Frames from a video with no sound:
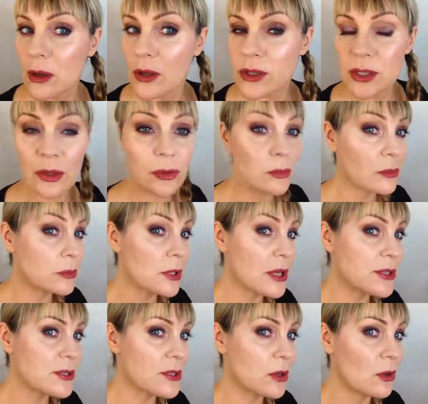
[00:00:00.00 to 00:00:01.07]
So
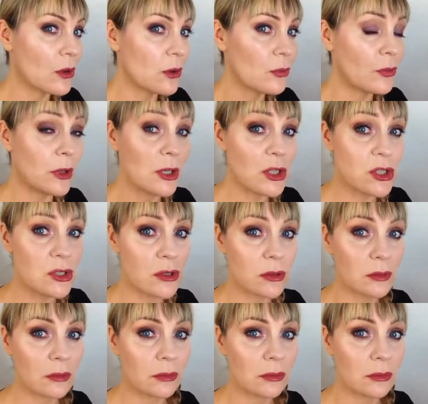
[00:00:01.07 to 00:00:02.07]
that's the finished